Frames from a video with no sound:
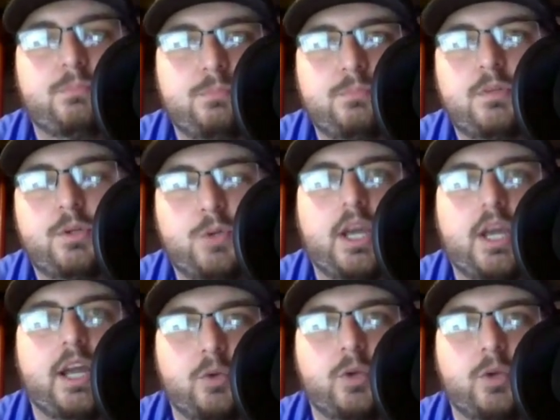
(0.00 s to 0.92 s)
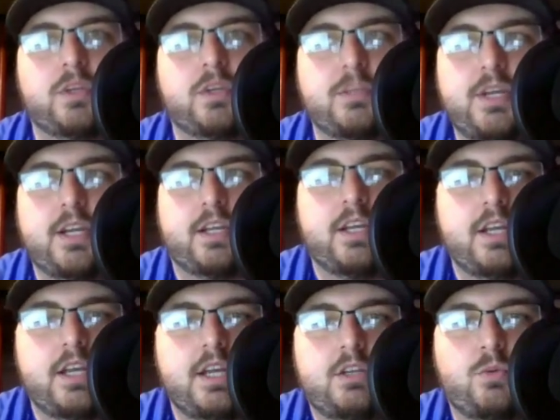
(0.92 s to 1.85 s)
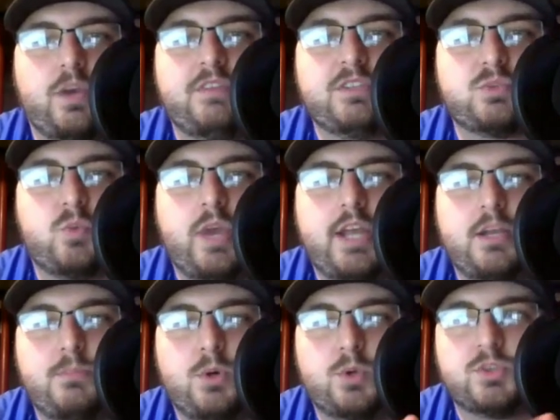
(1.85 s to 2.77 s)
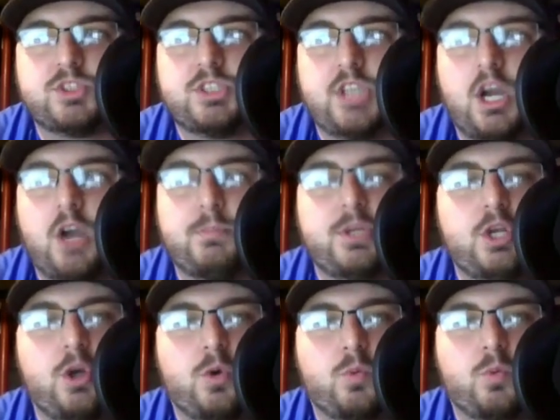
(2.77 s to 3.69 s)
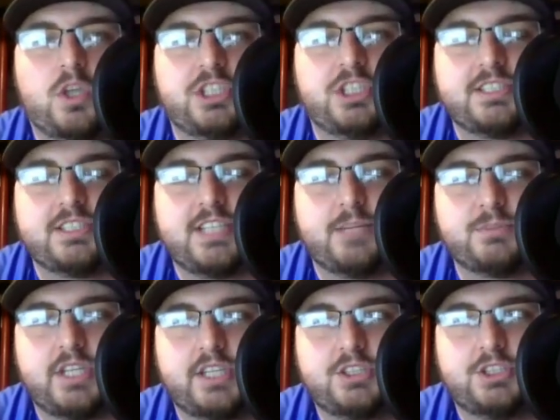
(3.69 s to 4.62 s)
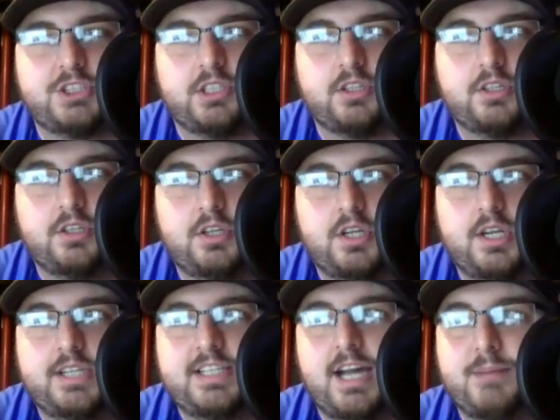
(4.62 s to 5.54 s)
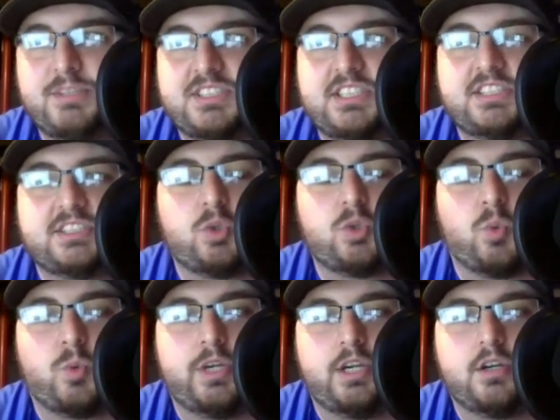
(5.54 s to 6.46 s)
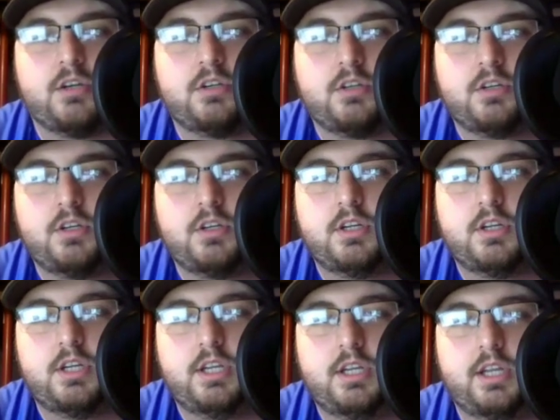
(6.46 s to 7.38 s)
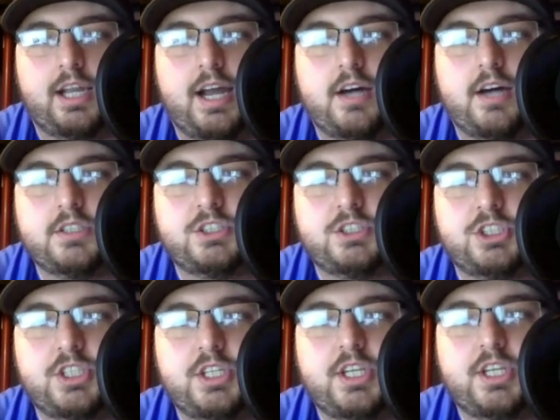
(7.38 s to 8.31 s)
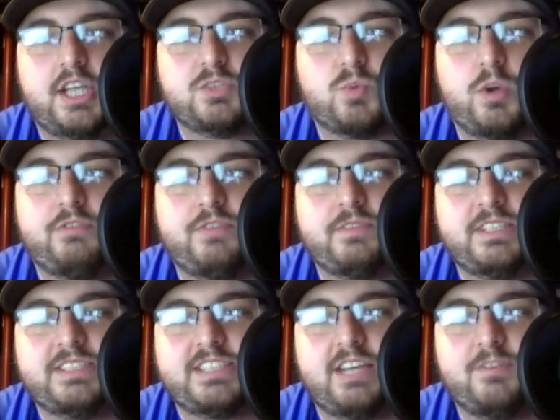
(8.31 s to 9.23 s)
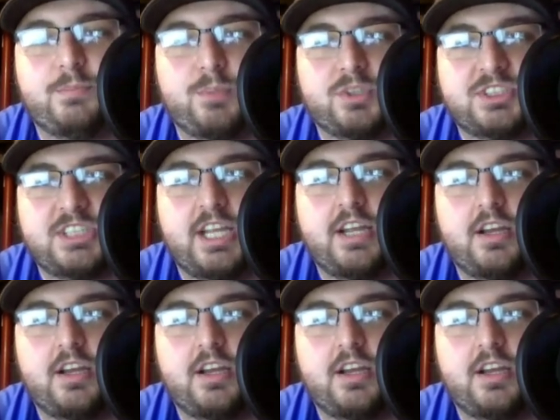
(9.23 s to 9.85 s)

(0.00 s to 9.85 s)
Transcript: okay, I agree with the pick. The Ravens ran the most RPO rushing attempts last year. Dobbins in his career in college has run 57%